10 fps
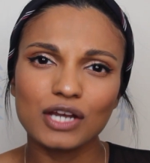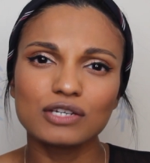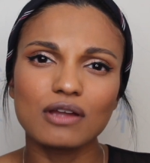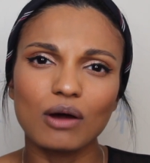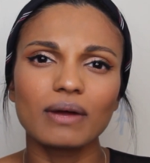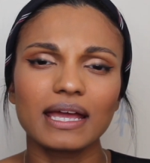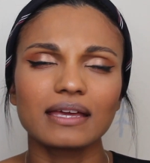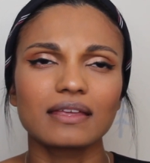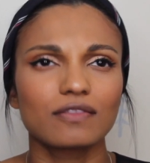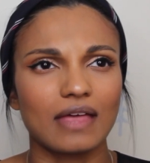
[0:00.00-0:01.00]

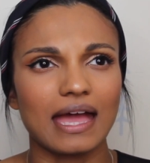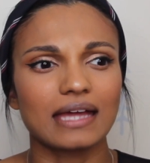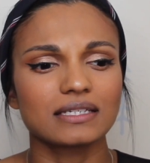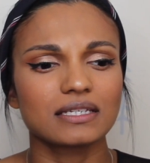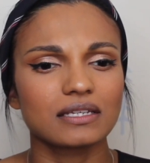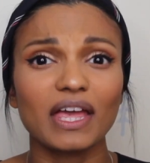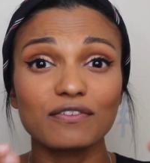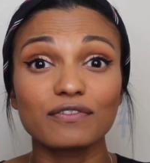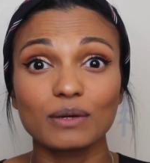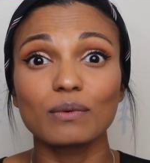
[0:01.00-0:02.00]
knowing that
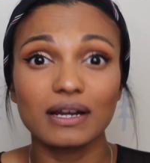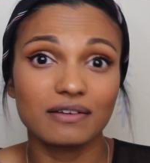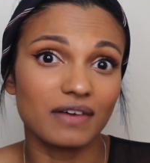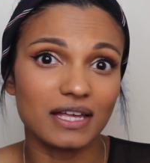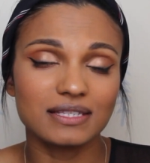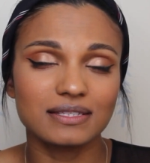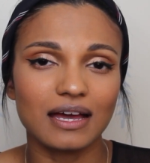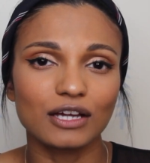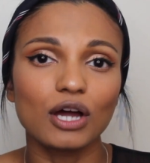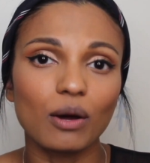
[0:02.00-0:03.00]
every one of us
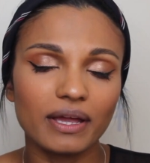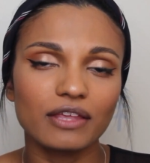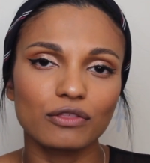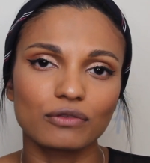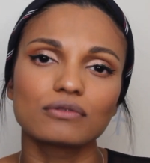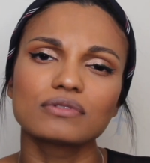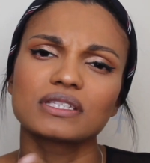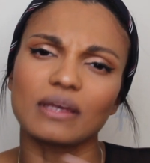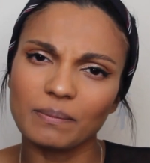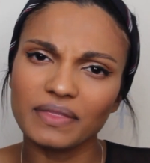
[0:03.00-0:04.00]
are going through
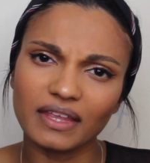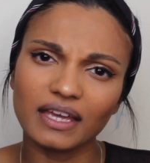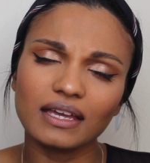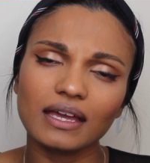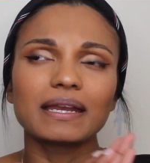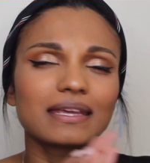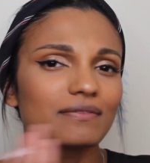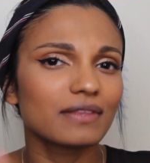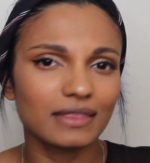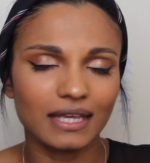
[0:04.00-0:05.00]
something, but
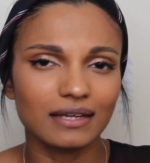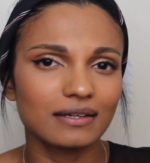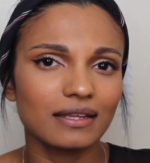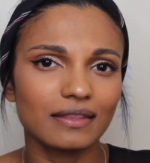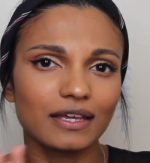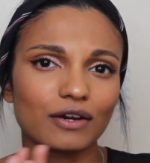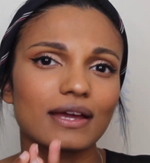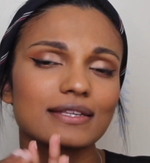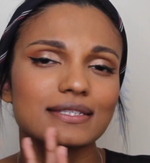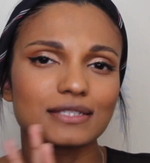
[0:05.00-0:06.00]
even then there
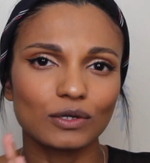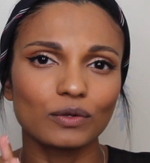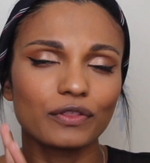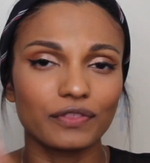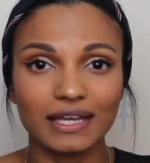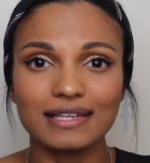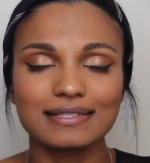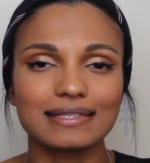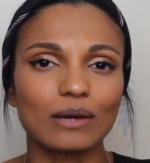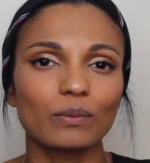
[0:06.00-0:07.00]
are still
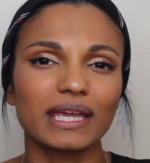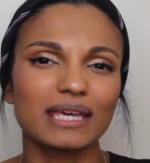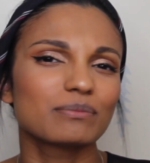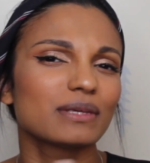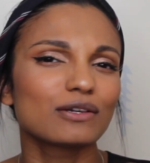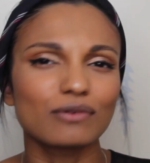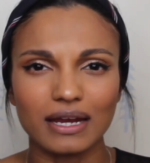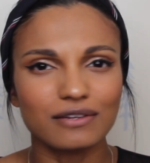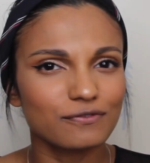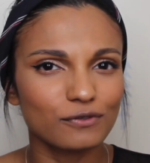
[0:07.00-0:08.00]
things that we can be
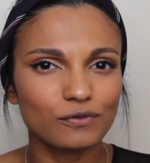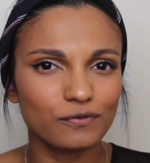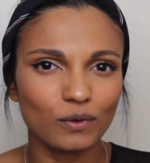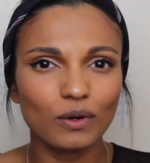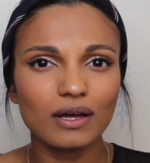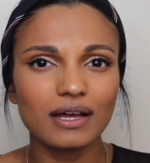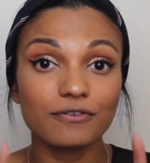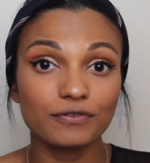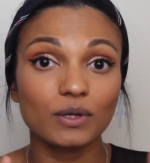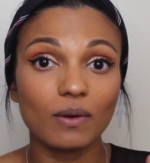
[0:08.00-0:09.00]
grateful for.
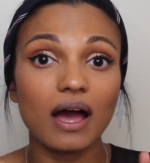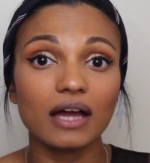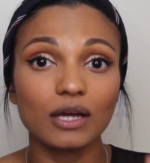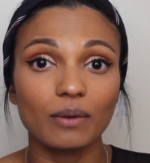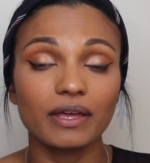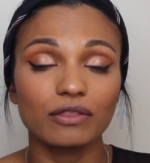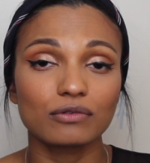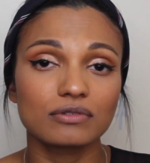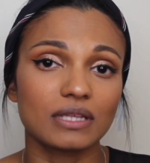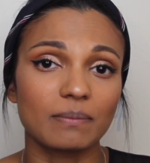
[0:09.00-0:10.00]
If you are going
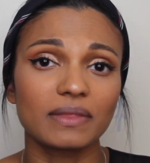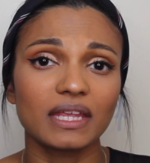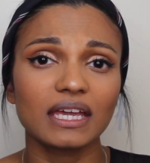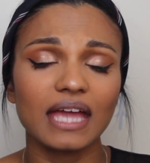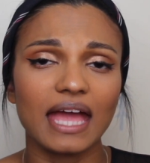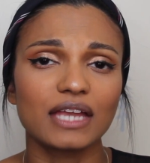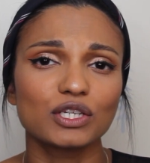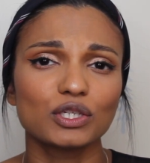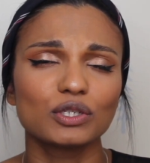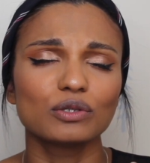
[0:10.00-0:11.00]
through something
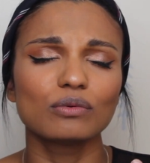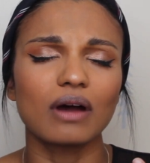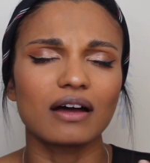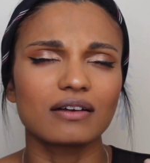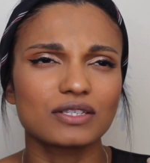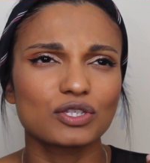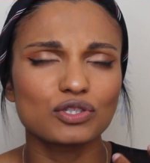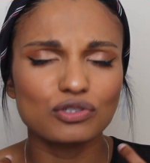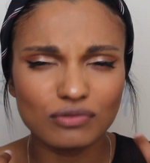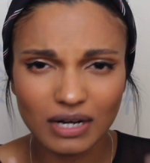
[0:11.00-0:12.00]
and you are
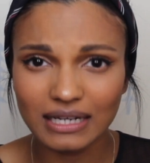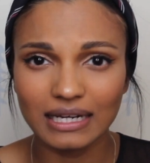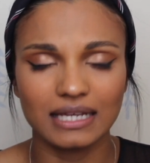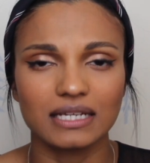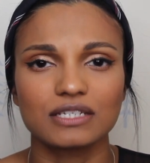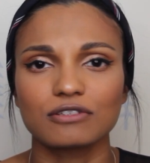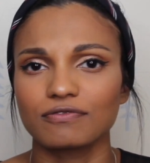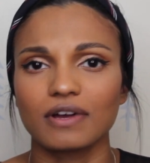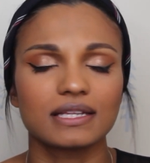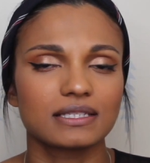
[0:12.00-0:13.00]
struggling to
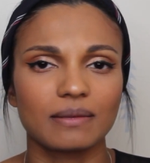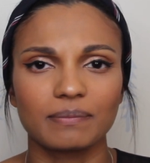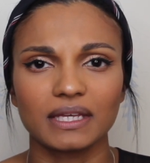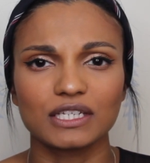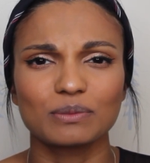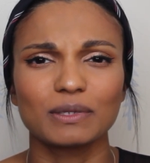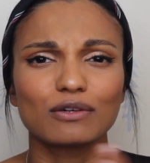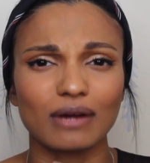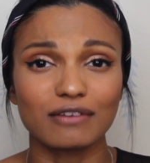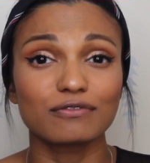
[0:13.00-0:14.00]
find something to be
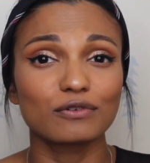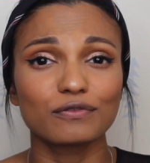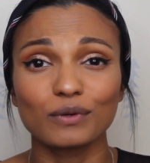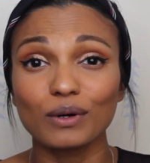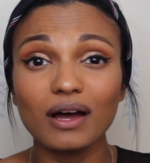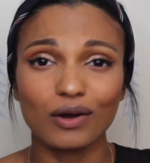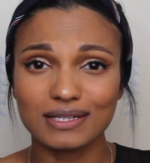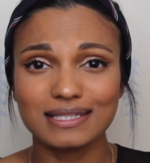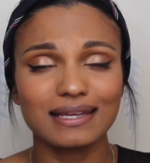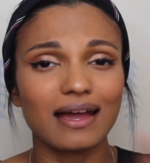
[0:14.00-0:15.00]
grateful for,
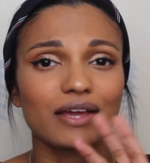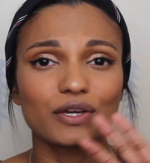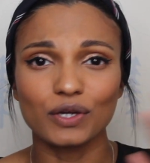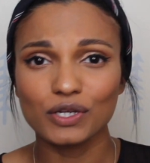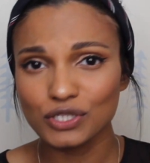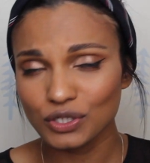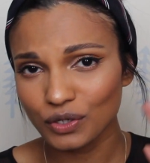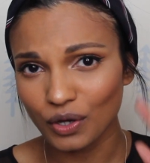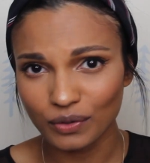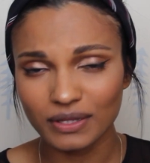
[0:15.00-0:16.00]
honestly, I urge you
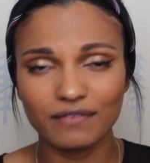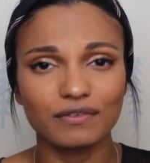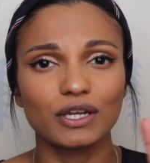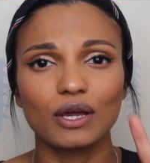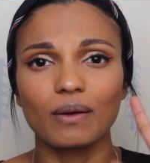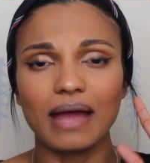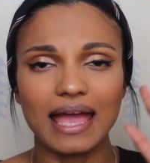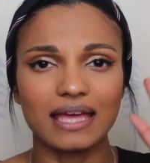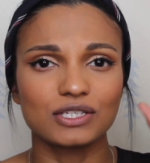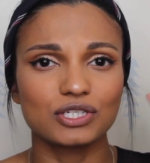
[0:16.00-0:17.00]
to go to that video
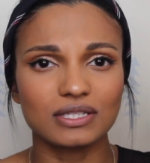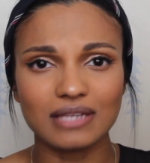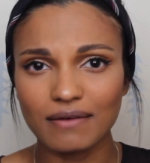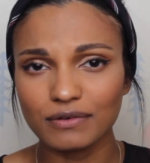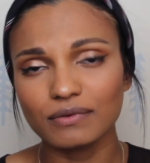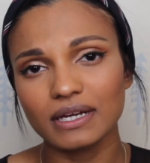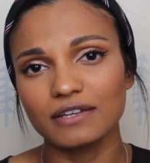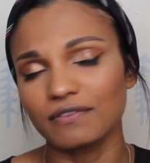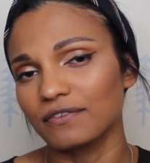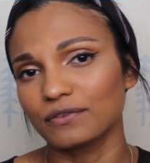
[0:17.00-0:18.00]
and just have a
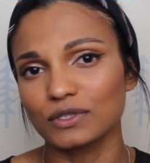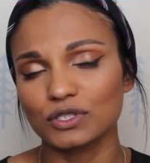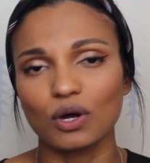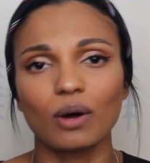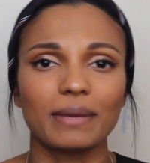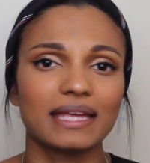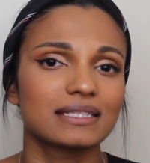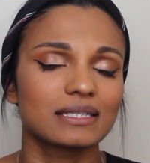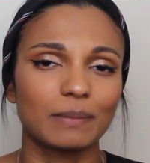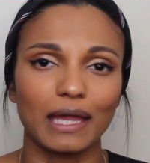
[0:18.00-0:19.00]
read of everyone's
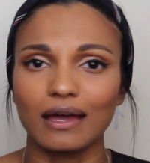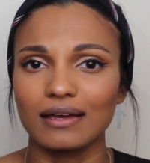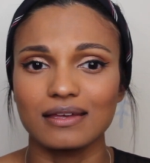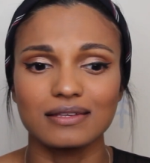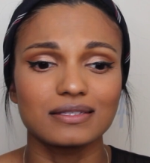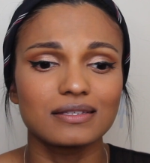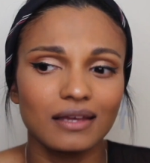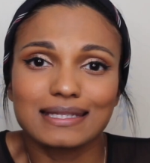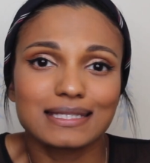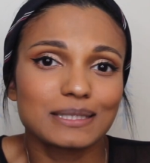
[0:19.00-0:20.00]
comments, because
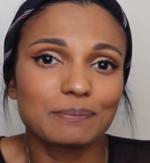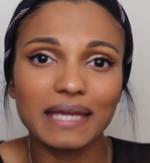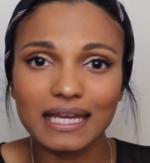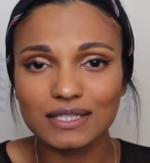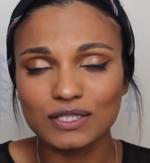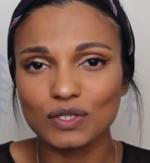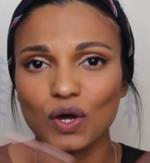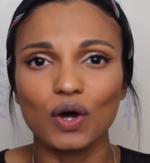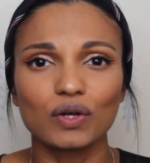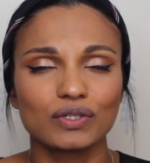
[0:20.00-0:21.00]
it
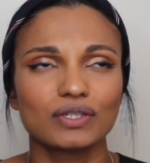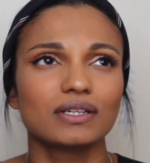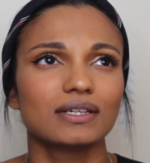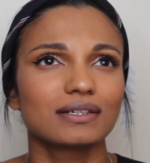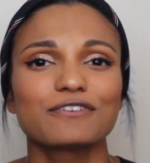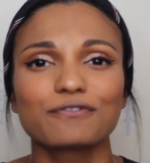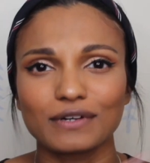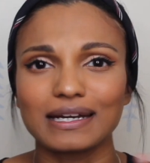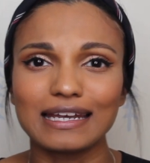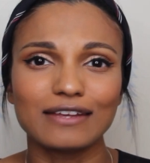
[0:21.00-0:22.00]
speaks on
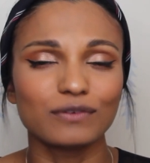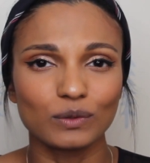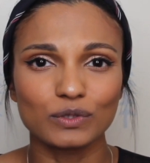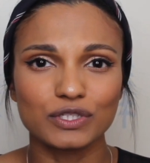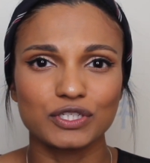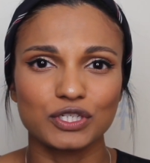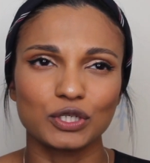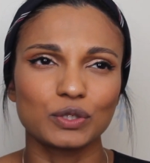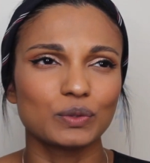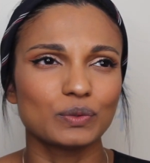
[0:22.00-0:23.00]
different levels
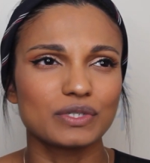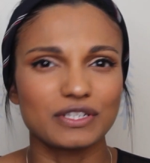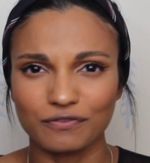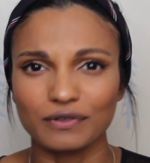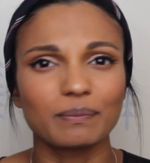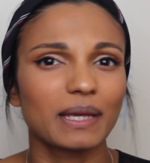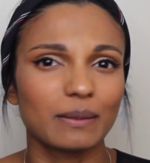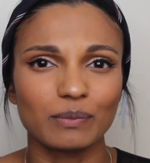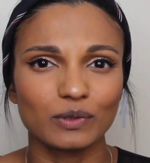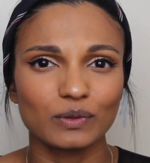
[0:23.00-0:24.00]
to different
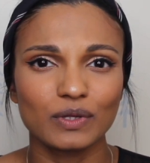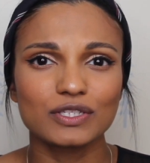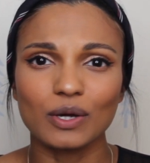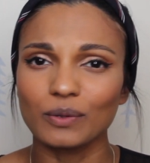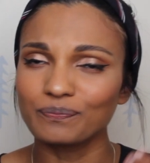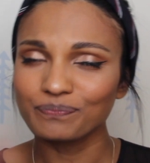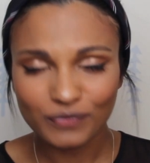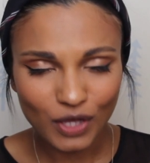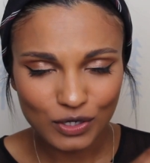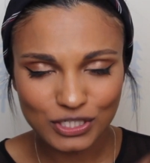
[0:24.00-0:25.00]
people. So
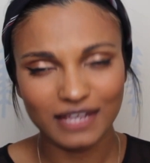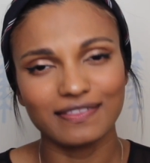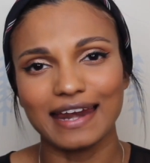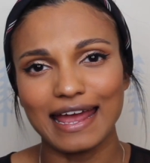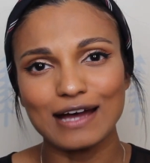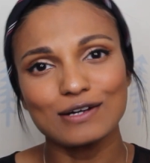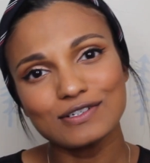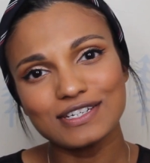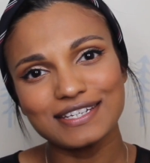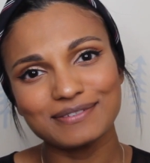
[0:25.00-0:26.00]
go check that
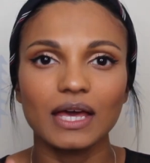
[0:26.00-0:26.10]
out.